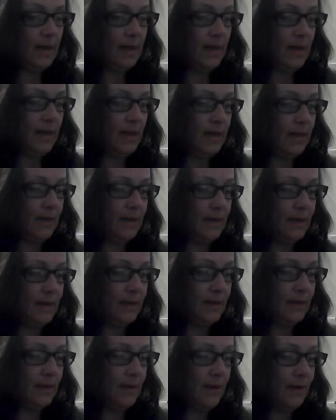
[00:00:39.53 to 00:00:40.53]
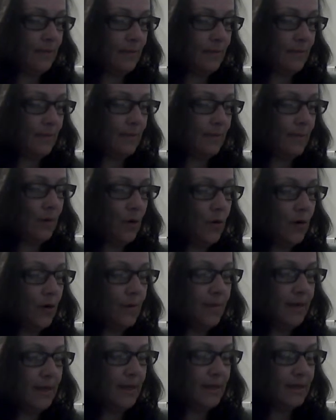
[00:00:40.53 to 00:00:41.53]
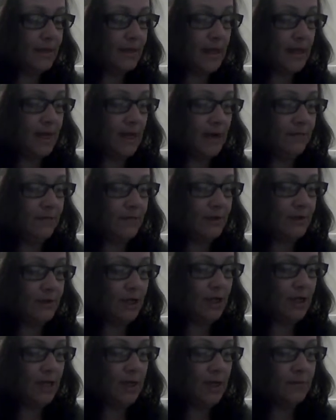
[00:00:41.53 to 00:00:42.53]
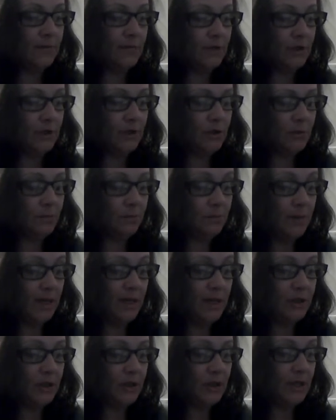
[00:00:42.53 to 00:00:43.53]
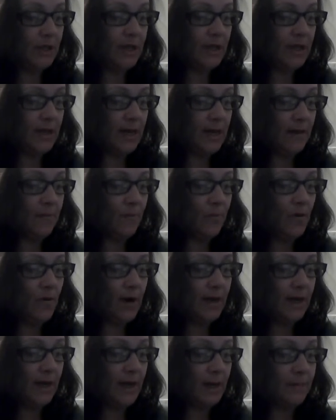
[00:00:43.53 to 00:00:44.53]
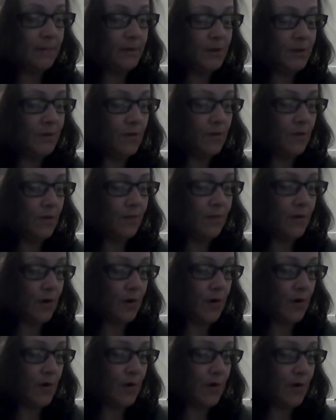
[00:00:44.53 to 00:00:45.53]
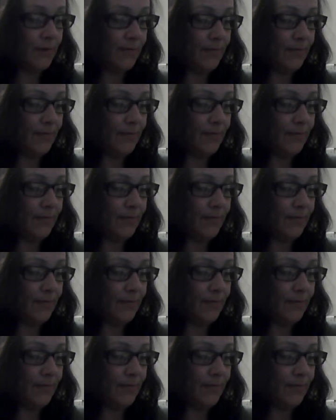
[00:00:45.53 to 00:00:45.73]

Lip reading: And orbit is Fg equals big G m1 m2 over r,